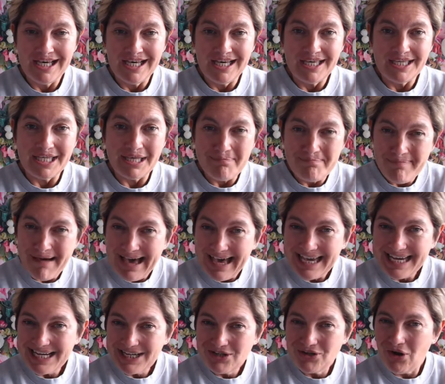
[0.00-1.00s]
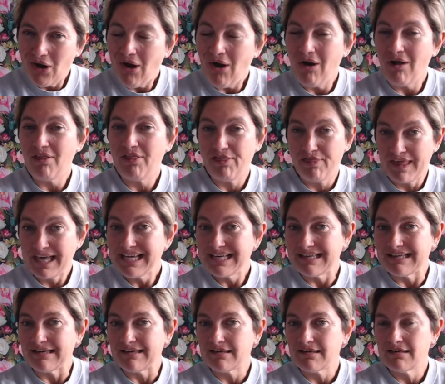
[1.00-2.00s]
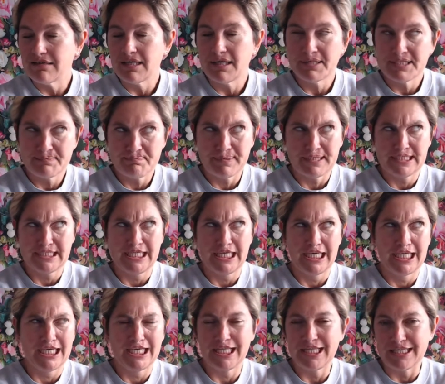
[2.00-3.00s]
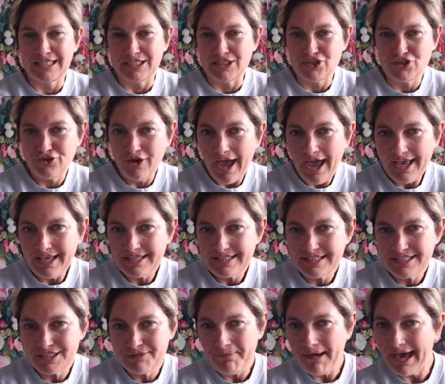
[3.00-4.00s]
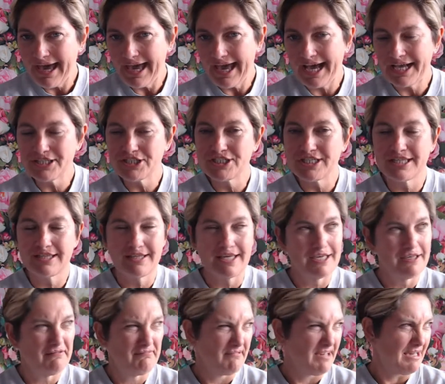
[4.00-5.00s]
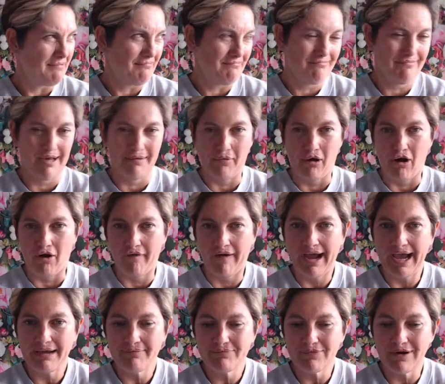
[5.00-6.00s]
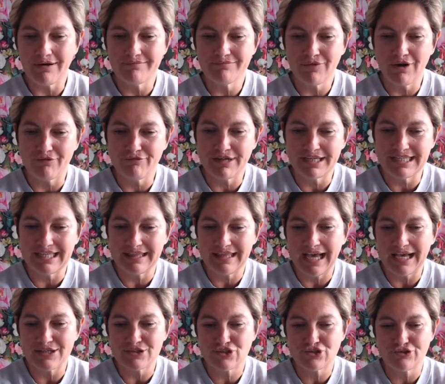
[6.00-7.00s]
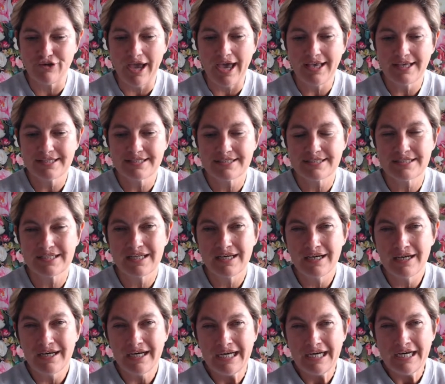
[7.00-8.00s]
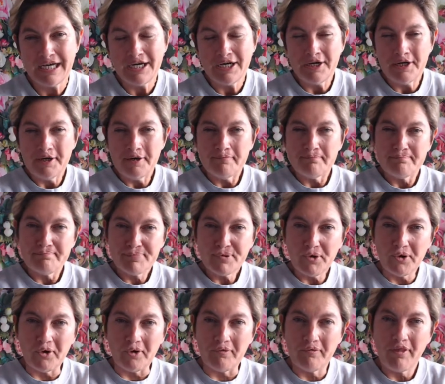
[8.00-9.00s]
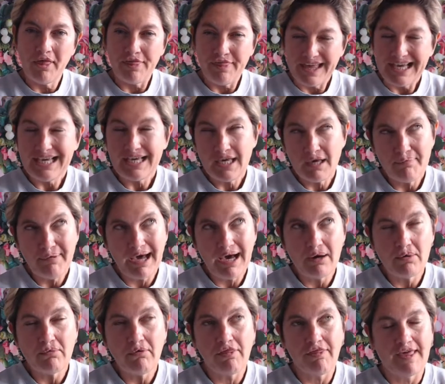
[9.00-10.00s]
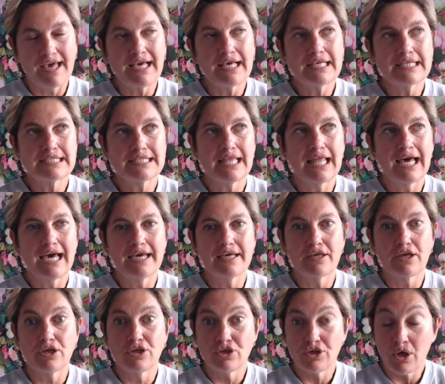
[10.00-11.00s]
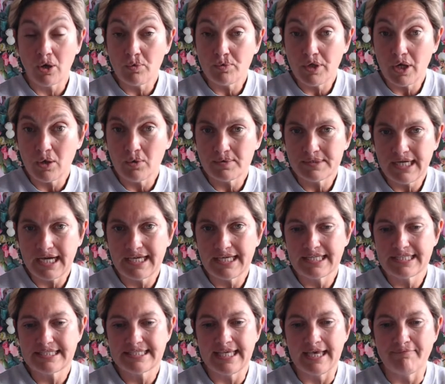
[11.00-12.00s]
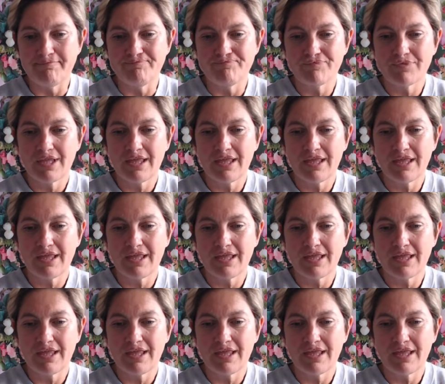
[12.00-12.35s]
You might not think you're particularly stressed. You might actually think, I'm all right, I'm not really that stressed. But think about things like yo-yo dieting.